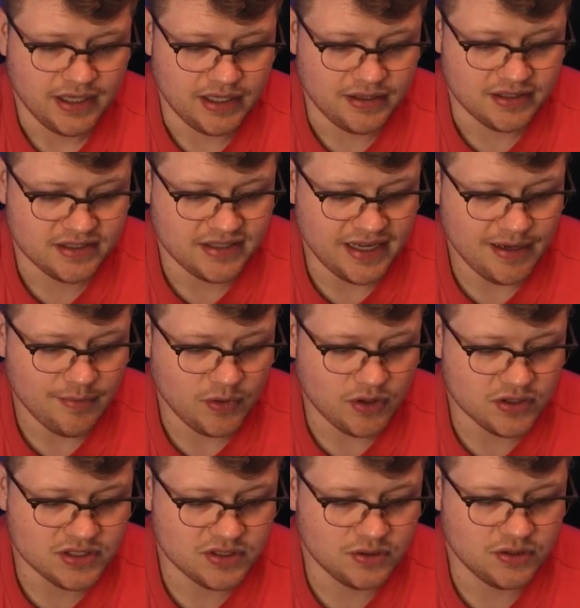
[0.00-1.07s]
And the same
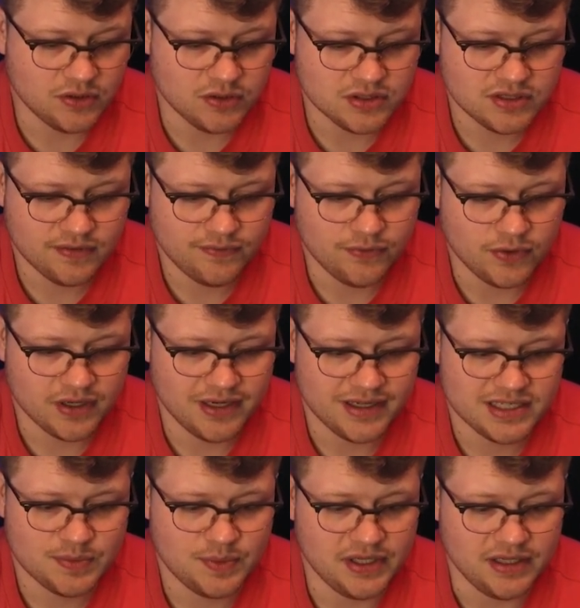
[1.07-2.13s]
also goes for
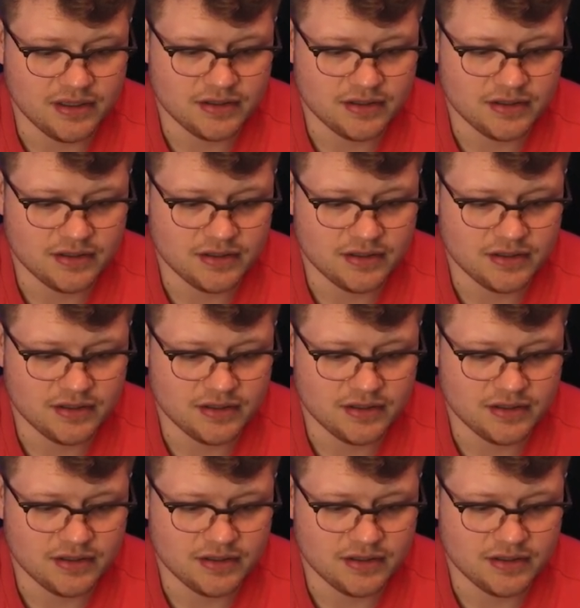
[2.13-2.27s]
class B.